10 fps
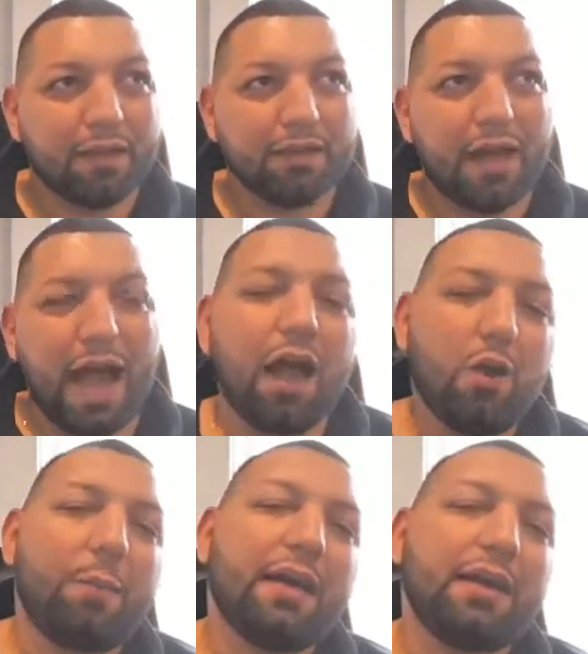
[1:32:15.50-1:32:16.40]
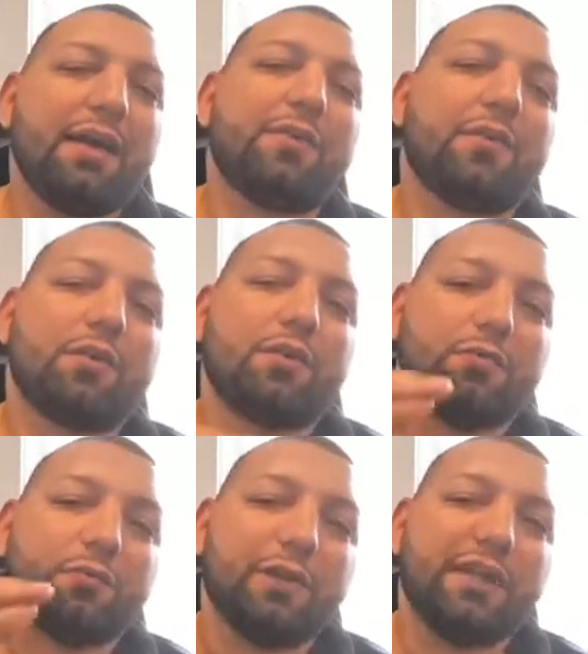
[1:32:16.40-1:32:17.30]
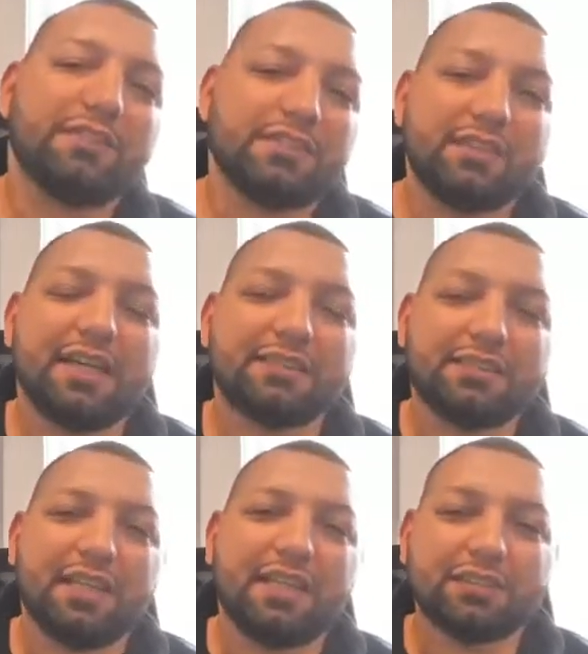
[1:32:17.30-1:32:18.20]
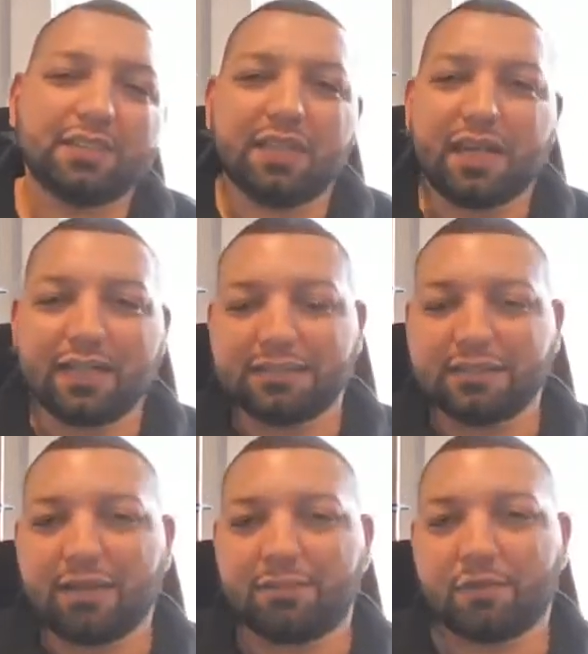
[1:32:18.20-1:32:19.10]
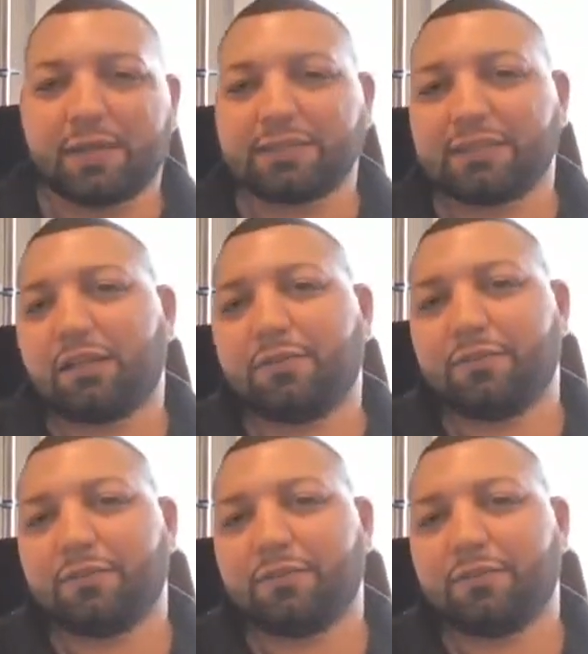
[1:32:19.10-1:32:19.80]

I hope I never reach the destination that I set for myself.